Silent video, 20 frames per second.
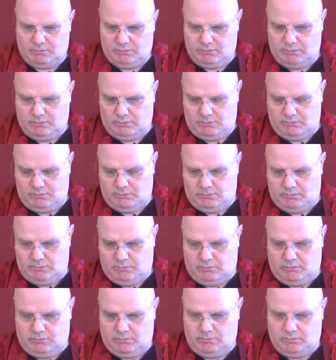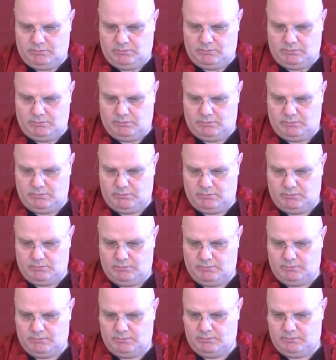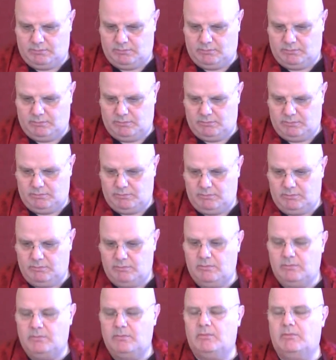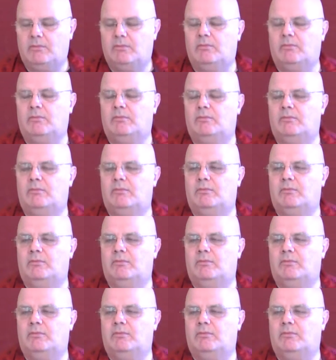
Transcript: (no one is talking)